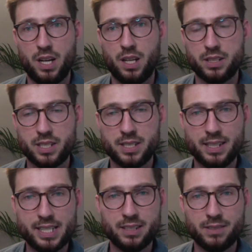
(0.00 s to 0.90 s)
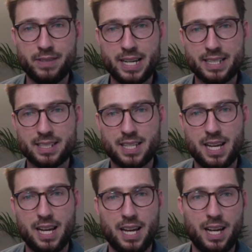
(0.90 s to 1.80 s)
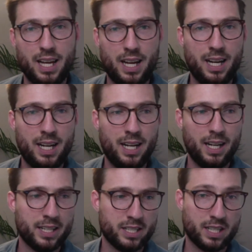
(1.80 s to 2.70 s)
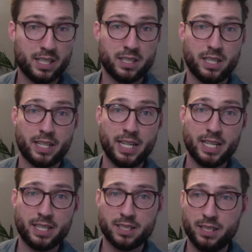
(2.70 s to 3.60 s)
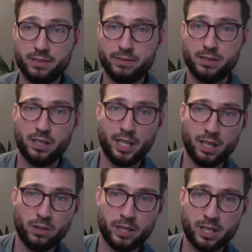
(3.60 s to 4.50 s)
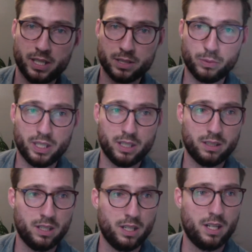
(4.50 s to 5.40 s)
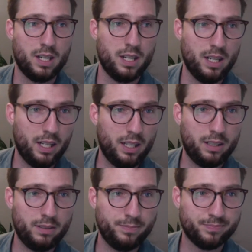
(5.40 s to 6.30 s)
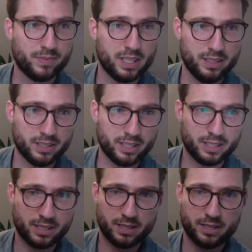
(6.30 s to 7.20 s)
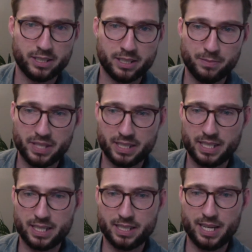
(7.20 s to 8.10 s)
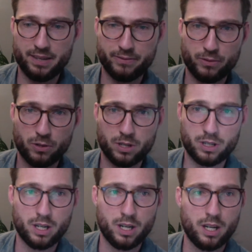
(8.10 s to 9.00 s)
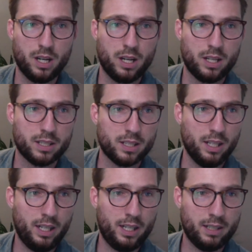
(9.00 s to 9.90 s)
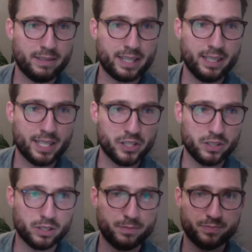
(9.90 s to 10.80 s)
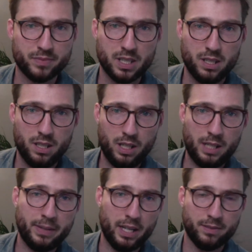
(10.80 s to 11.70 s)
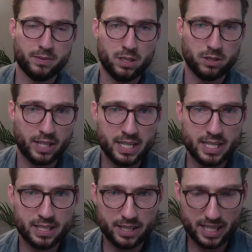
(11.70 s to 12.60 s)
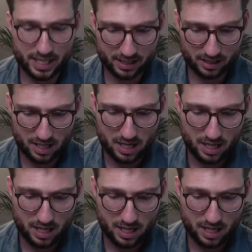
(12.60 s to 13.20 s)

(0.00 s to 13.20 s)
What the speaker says: This isn't legal advice. And you should consider getting yourself a lawyer as well. Those are just some things I say for regulations. All right, so getting into things.